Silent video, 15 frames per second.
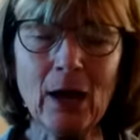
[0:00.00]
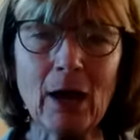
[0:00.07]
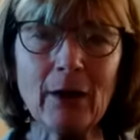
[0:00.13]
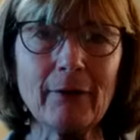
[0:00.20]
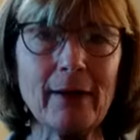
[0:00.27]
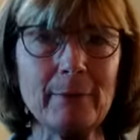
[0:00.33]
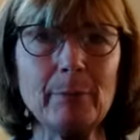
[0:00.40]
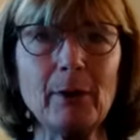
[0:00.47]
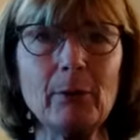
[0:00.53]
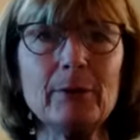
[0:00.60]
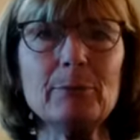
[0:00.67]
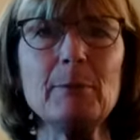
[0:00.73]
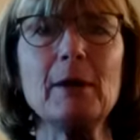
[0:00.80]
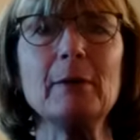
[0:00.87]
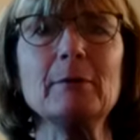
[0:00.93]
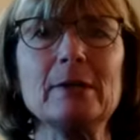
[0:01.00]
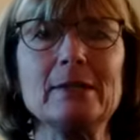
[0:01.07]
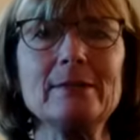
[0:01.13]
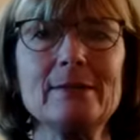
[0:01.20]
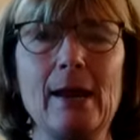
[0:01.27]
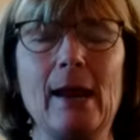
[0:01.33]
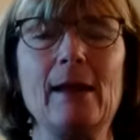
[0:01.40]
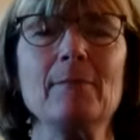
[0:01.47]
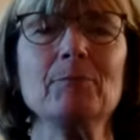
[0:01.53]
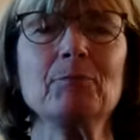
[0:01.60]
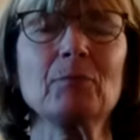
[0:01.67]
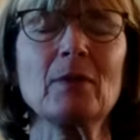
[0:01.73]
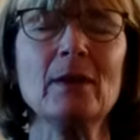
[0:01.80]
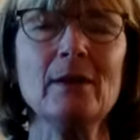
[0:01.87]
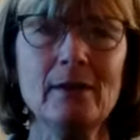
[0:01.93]
All right, bear with me. I'm going to sing.
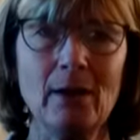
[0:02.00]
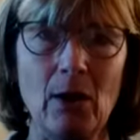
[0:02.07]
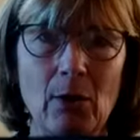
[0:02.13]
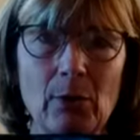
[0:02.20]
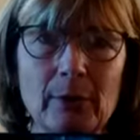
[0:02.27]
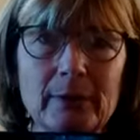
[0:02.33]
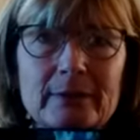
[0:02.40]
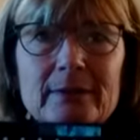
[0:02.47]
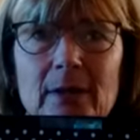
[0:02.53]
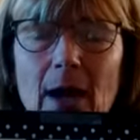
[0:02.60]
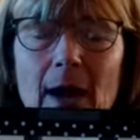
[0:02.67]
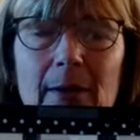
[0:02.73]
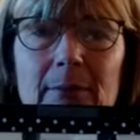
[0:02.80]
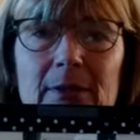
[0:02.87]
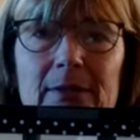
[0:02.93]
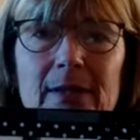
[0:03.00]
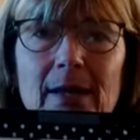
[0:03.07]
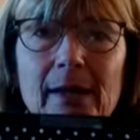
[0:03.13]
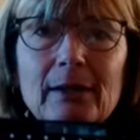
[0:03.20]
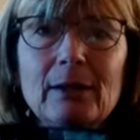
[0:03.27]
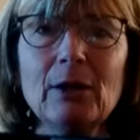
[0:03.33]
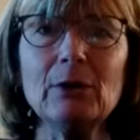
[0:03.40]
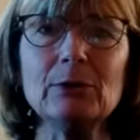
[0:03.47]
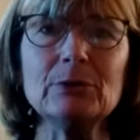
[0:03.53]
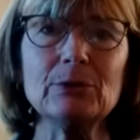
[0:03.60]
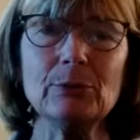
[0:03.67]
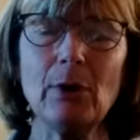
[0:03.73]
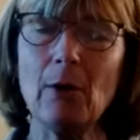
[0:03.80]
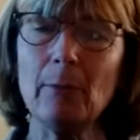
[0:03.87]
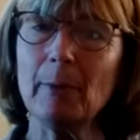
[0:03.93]
Oh, it's time to say hello
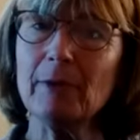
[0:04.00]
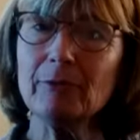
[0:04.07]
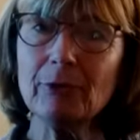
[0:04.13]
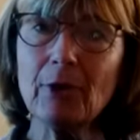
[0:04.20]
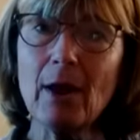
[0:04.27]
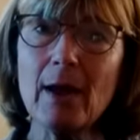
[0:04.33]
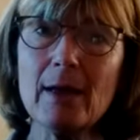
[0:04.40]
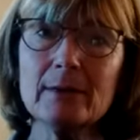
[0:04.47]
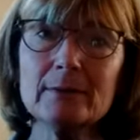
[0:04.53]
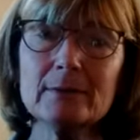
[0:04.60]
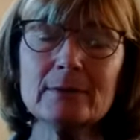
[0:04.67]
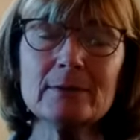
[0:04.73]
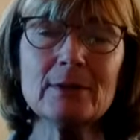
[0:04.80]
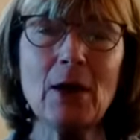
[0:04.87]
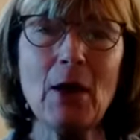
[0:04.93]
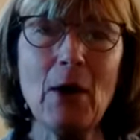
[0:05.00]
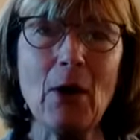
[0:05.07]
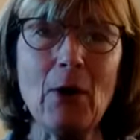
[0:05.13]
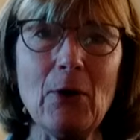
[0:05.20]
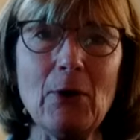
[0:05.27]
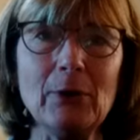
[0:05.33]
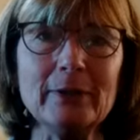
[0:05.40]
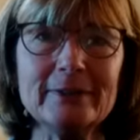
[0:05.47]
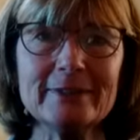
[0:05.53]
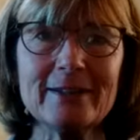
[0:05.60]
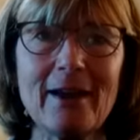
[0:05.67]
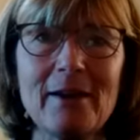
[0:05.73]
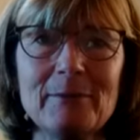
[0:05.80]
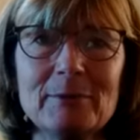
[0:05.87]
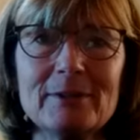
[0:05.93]
to all my friends. Oh, it's
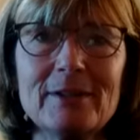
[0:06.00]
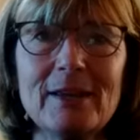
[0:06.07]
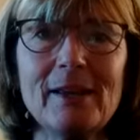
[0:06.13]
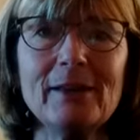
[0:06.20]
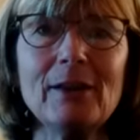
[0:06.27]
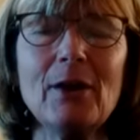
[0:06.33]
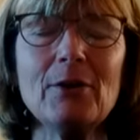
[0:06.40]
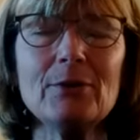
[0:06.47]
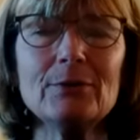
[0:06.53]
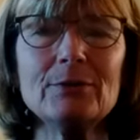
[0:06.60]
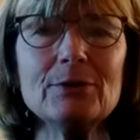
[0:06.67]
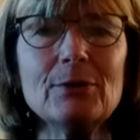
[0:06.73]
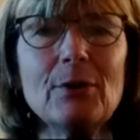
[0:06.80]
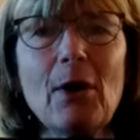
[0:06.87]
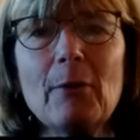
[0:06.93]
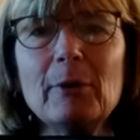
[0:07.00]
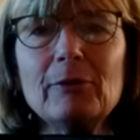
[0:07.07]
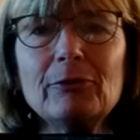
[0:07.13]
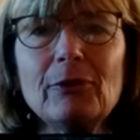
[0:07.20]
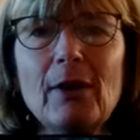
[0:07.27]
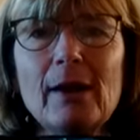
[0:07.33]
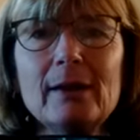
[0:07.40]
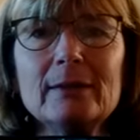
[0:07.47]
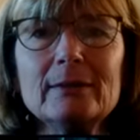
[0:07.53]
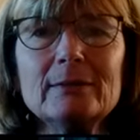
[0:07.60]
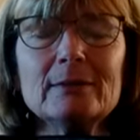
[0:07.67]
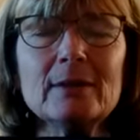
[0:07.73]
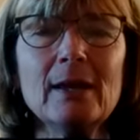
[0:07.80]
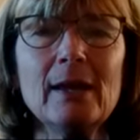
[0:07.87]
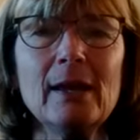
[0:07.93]
time to say hello to all my
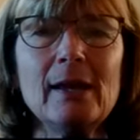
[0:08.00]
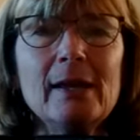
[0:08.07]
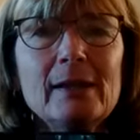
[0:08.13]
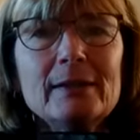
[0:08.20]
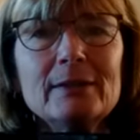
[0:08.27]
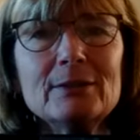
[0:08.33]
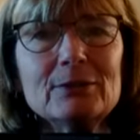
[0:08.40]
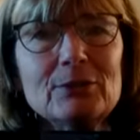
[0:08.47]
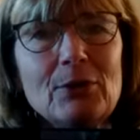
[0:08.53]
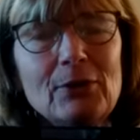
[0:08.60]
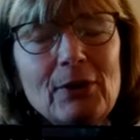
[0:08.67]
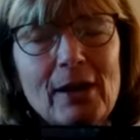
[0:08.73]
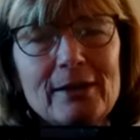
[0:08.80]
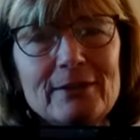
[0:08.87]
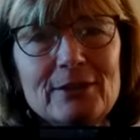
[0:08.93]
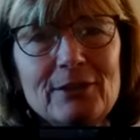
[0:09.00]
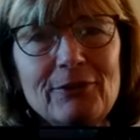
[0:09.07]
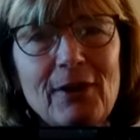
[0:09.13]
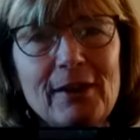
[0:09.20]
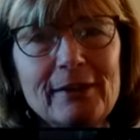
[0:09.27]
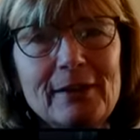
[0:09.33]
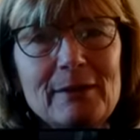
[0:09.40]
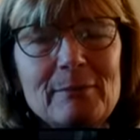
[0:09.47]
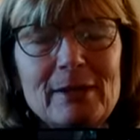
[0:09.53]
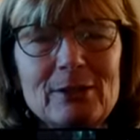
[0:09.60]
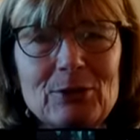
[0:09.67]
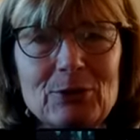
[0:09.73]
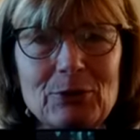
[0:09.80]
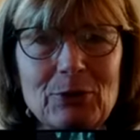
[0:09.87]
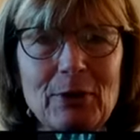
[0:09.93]
friends. It's so nice to finally
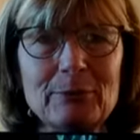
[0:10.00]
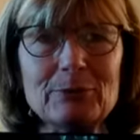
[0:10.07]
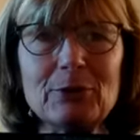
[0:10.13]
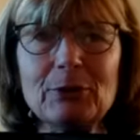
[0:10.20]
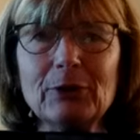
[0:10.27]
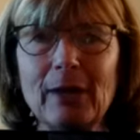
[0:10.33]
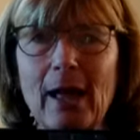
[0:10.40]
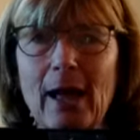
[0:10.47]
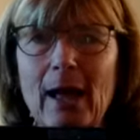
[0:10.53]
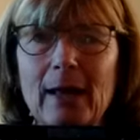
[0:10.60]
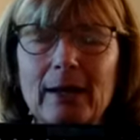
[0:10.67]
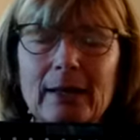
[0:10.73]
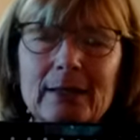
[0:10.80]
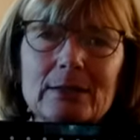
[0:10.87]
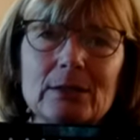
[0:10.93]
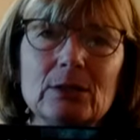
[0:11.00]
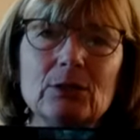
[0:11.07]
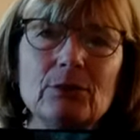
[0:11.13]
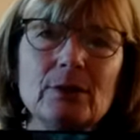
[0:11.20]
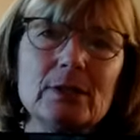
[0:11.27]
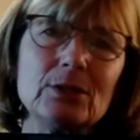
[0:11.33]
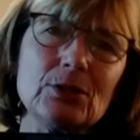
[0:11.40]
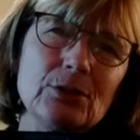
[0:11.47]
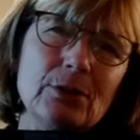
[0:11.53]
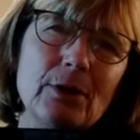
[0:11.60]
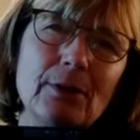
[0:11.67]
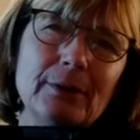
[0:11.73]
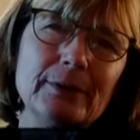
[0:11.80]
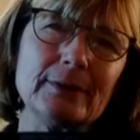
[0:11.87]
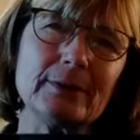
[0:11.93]
meet you. I'm so glad I get to greet you.
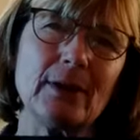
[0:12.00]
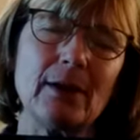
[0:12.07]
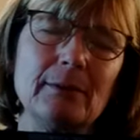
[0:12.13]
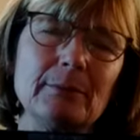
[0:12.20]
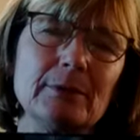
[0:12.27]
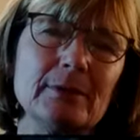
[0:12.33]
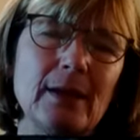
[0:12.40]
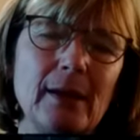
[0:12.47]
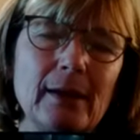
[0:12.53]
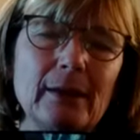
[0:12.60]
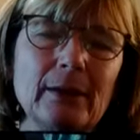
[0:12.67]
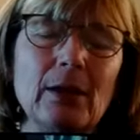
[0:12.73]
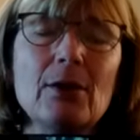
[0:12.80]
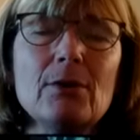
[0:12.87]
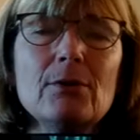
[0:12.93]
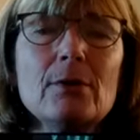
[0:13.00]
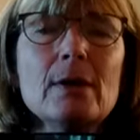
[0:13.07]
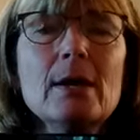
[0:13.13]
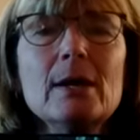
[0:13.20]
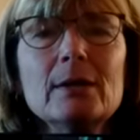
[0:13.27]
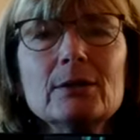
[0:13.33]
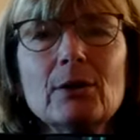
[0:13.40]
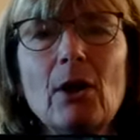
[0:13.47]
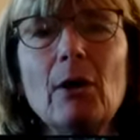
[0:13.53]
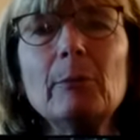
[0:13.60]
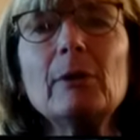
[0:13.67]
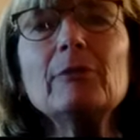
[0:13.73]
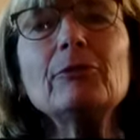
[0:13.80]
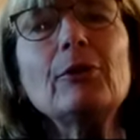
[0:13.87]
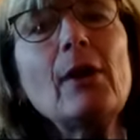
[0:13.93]
Oh, it's time to say hello to all
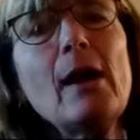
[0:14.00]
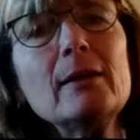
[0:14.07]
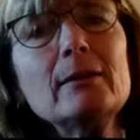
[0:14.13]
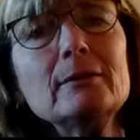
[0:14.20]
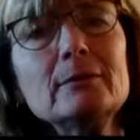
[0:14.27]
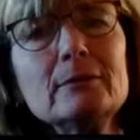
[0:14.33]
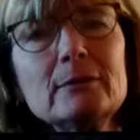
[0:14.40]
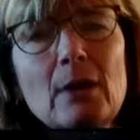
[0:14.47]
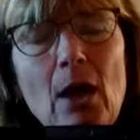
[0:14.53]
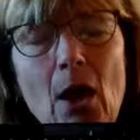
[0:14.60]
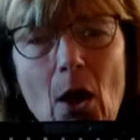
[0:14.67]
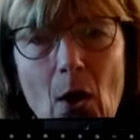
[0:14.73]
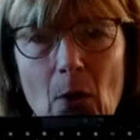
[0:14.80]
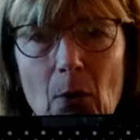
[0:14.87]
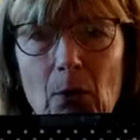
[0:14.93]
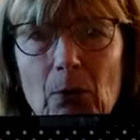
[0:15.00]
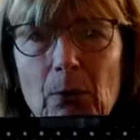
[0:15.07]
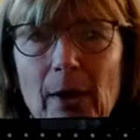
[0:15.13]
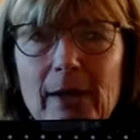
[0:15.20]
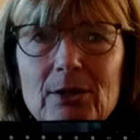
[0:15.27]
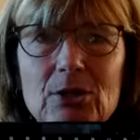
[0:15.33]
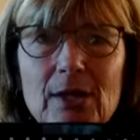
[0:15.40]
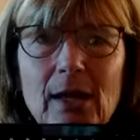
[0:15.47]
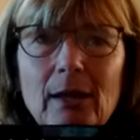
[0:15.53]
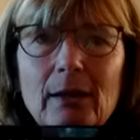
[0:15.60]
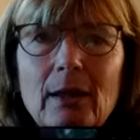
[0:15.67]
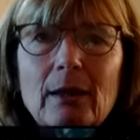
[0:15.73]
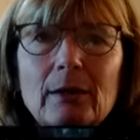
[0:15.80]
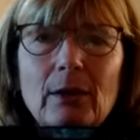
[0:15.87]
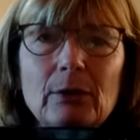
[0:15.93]
my friends. Oh,
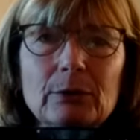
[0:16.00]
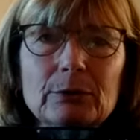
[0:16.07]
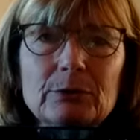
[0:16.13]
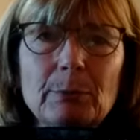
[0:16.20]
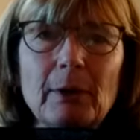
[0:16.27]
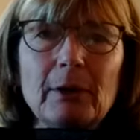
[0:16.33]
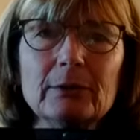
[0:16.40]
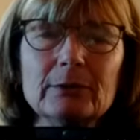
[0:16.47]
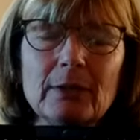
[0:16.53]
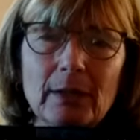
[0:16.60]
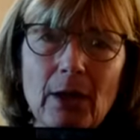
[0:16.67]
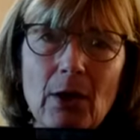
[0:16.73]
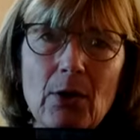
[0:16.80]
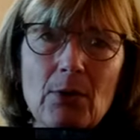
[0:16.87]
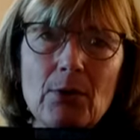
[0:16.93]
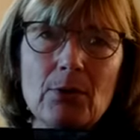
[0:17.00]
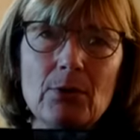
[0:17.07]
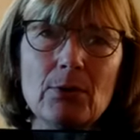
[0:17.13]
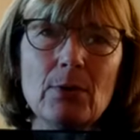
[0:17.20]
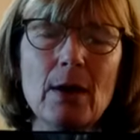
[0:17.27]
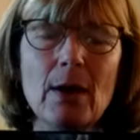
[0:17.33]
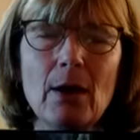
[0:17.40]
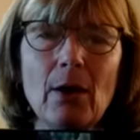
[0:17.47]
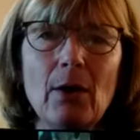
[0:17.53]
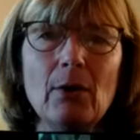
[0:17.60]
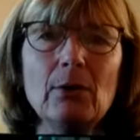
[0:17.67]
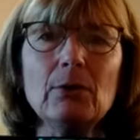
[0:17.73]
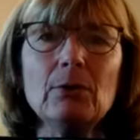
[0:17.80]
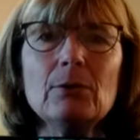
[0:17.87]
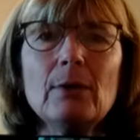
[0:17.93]
H-E-L-L-O spells hello.
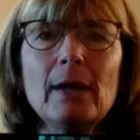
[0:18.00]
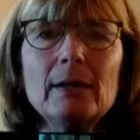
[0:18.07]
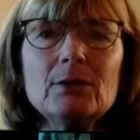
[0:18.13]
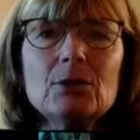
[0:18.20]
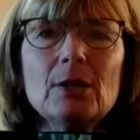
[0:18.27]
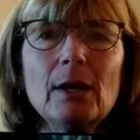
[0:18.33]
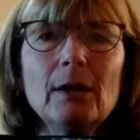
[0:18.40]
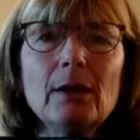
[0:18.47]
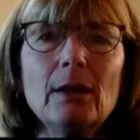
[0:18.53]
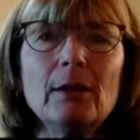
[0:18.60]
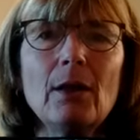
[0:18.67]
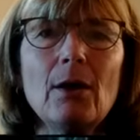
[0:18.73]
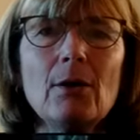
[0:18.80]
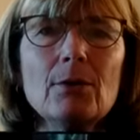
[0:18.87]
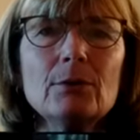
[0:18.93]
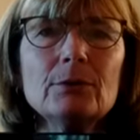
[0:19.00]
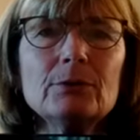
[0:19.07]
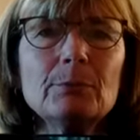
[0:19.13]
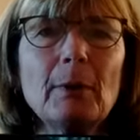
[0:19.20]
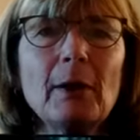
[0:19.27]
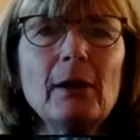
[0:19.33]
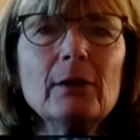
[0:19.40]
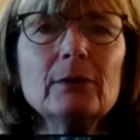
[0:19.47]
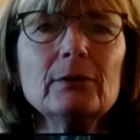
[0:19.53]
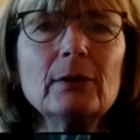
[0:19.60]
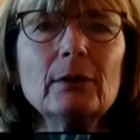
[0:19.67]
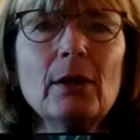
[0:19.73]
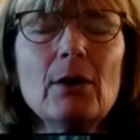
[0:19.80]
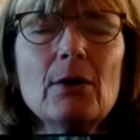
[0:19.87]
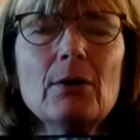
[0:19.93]
Oh, H-E-L-L-O spells
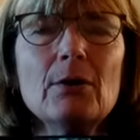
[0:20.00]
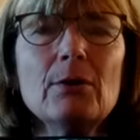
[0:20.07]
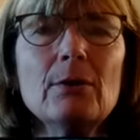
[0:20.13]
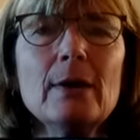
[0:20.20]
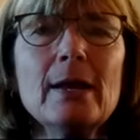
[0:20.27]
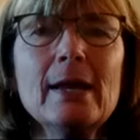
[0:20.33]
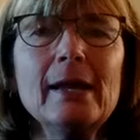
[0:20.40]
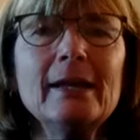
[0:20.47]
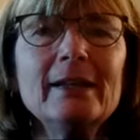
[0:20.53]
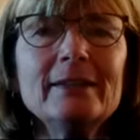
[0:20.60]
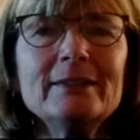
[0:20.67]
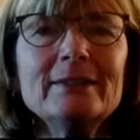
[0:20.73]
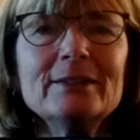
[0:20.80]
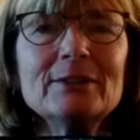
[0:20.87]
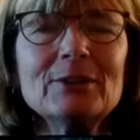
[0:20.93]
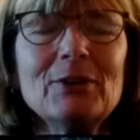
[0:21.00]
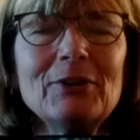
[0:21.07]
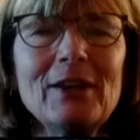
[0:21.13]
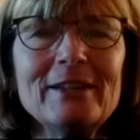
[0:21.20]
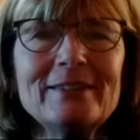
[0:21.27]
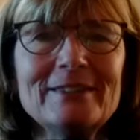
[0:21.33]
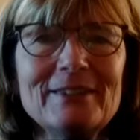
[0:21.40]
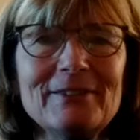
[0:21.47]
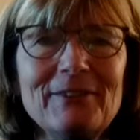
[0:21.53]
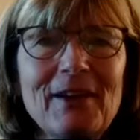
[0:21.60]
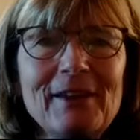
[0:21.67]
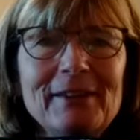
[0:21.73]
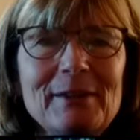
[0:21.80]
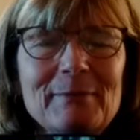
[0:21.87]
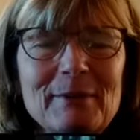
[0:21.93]
hello. It's so nice to
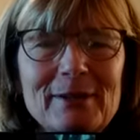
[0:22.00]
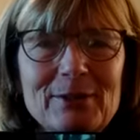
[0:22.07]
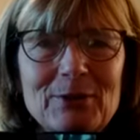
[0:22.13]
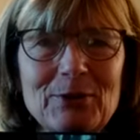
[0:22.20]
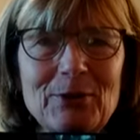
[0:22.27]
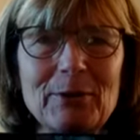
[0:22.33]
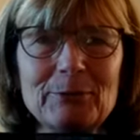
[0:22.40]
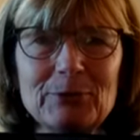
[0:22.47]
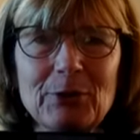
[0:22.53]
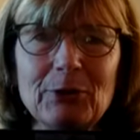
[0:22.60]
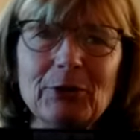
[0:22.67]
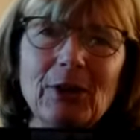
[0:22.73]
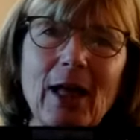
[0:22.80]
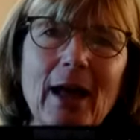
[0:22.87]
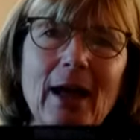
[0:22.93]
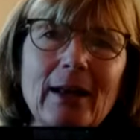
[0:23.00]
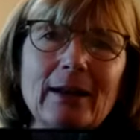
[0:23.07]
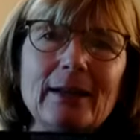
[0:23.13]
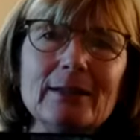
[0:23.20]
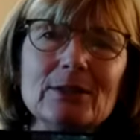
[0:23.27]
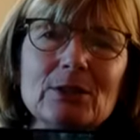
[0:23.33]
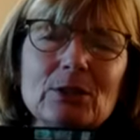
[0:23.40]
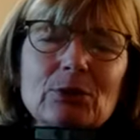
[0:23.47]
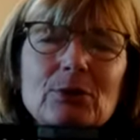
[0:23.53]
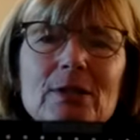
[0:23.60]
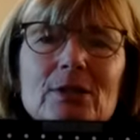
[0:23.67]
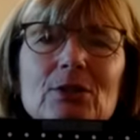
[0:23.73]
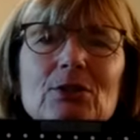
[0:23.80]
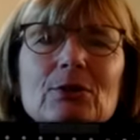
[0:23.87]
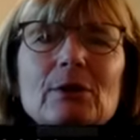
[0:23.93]
finally meet you. I'm so glad I get to
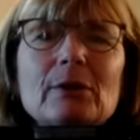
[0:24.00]
greet you.